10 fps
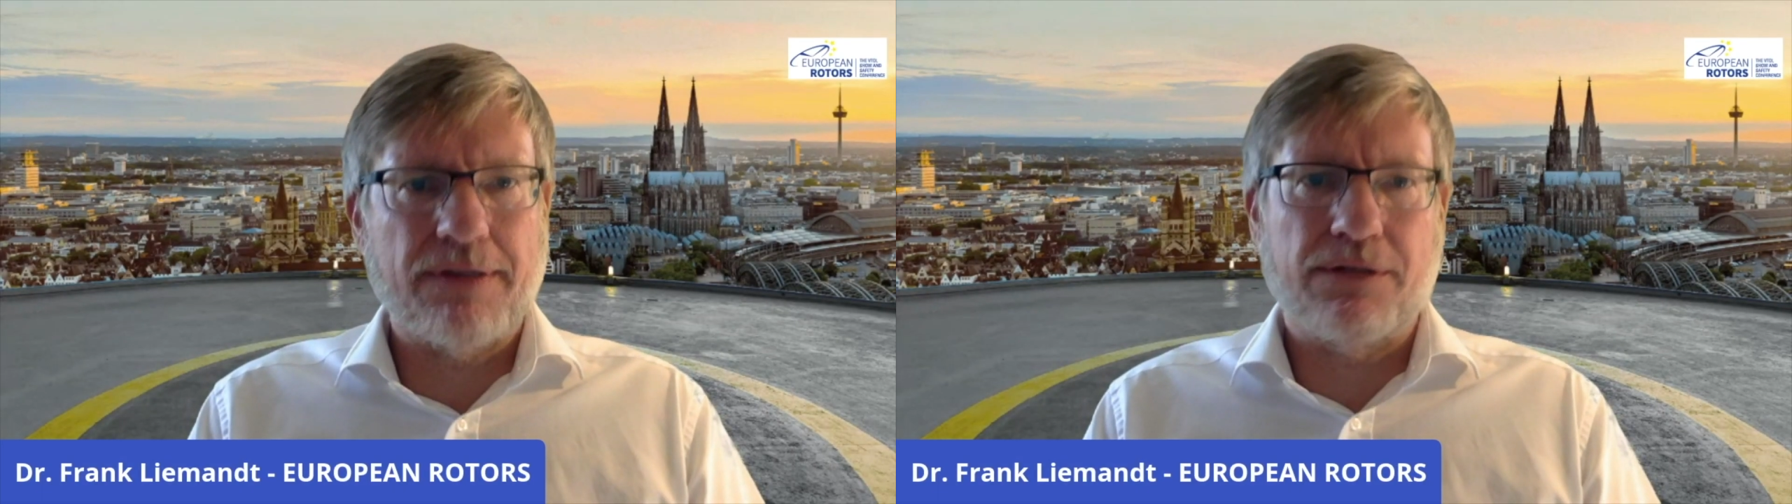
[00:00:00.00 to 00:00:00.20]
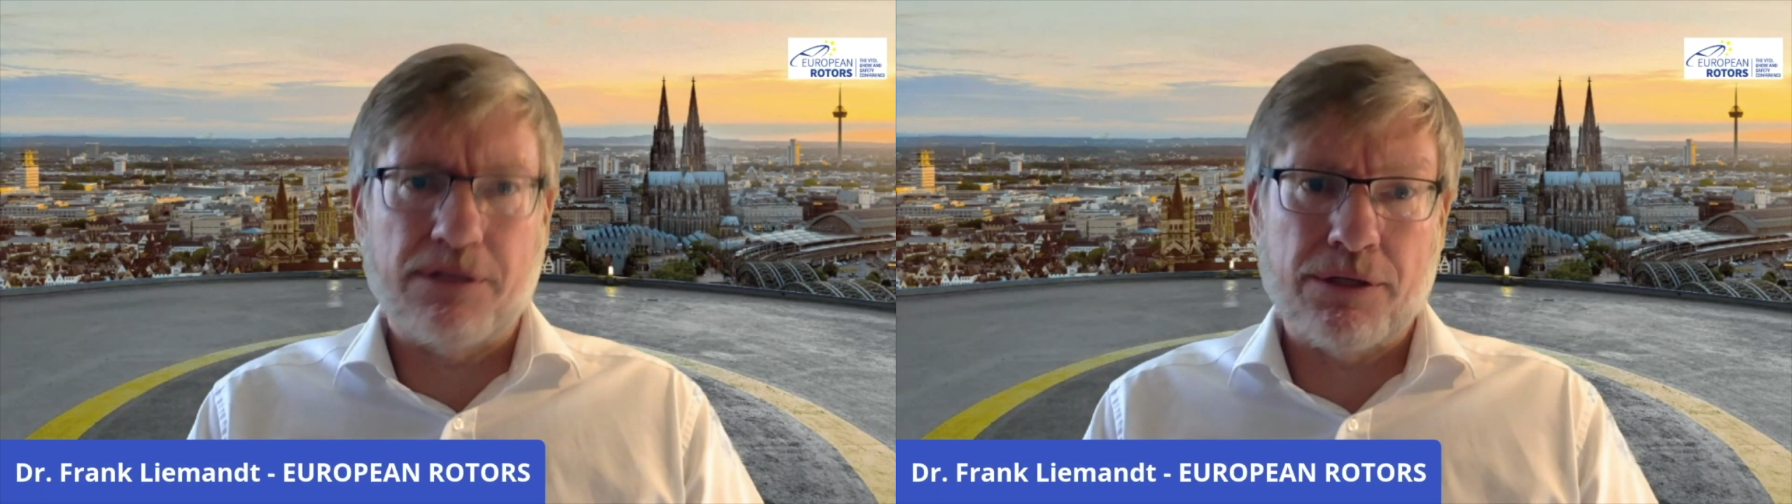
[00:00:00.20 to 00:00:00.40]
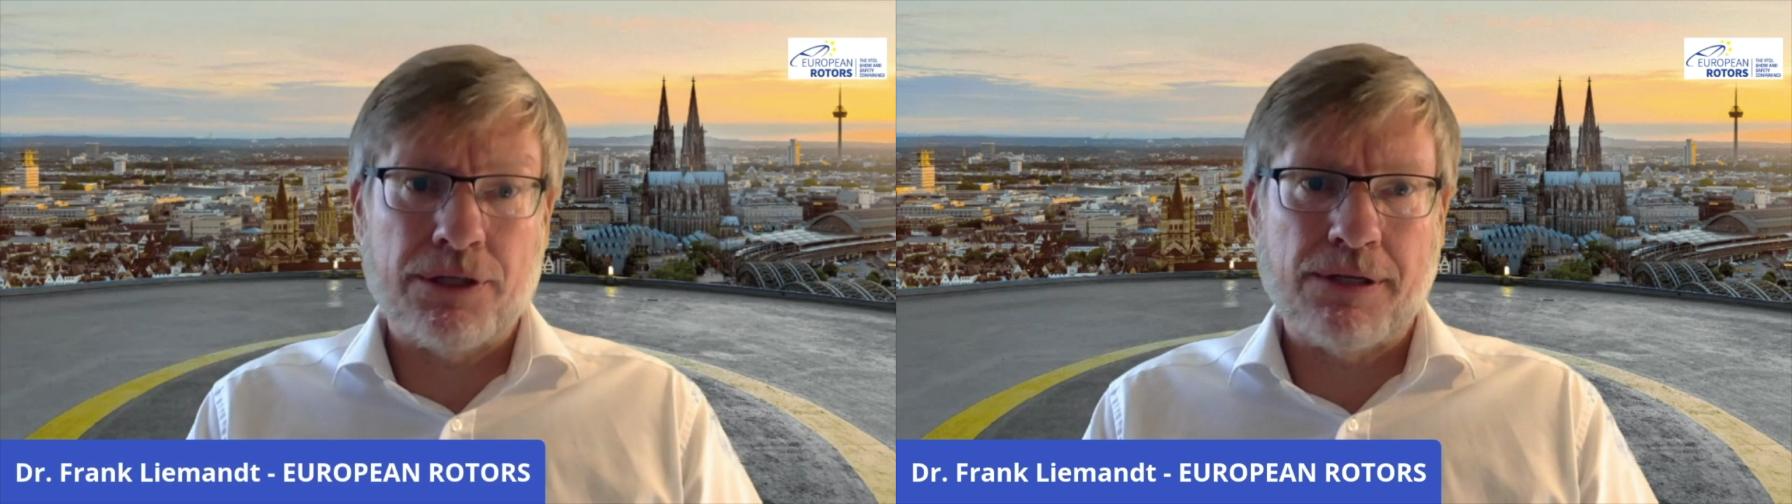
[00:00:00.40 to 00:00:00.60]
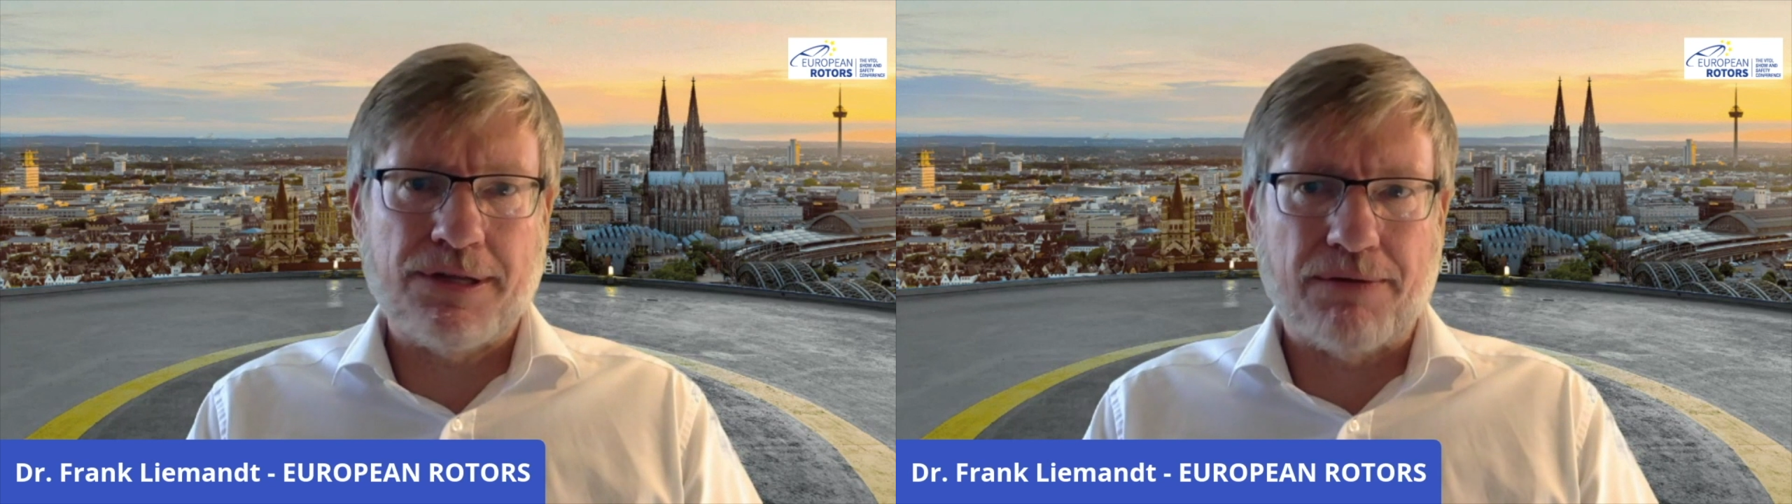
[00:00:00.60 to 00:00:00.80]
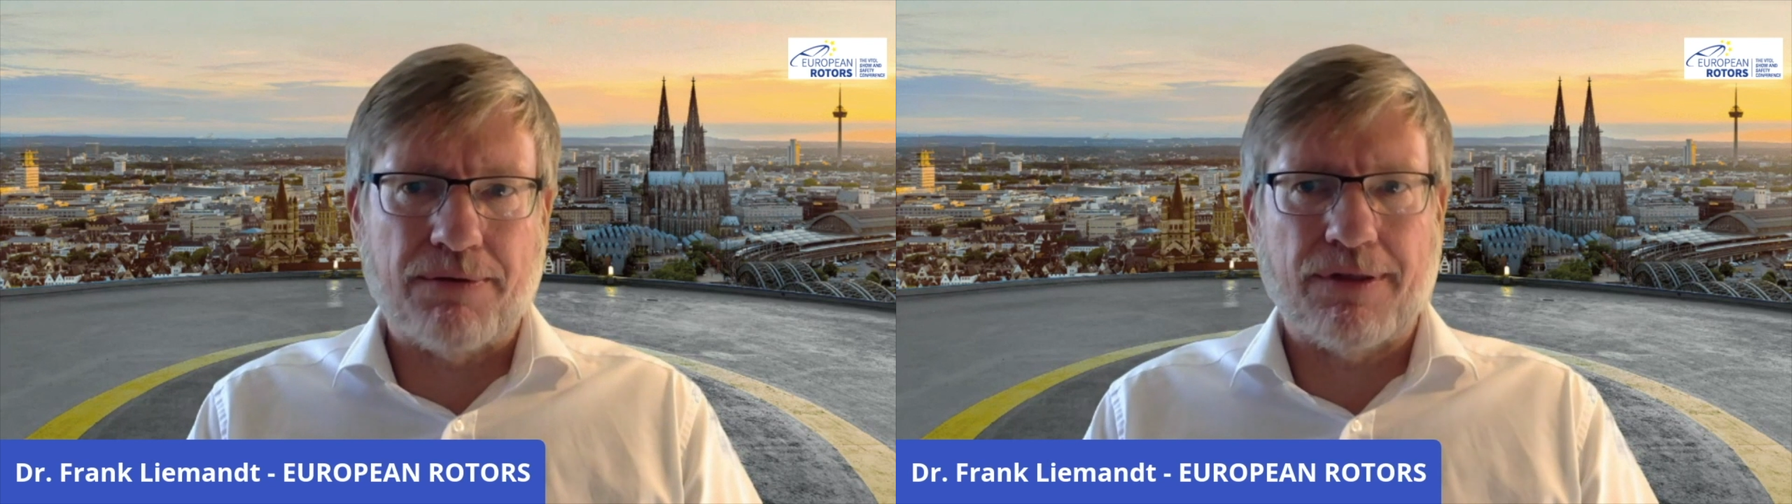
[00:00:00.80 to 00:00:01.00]
the digital
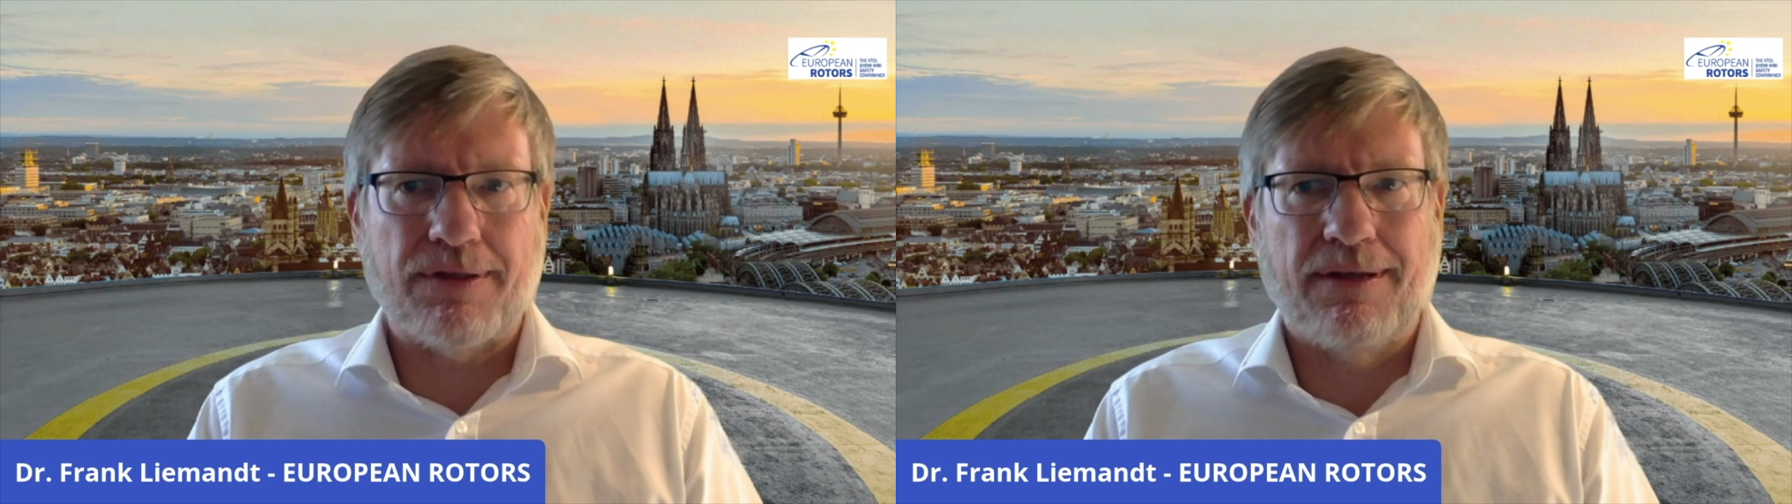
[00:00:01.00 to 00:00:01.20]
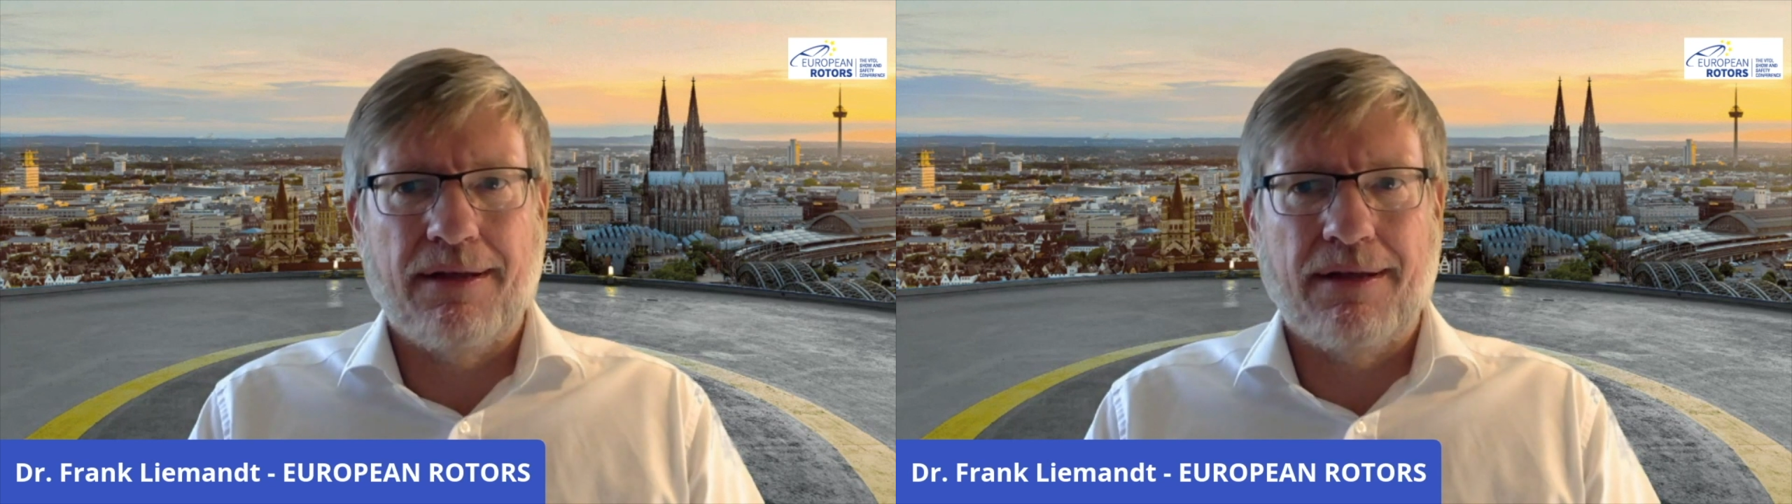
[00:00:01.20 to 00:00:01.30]
series.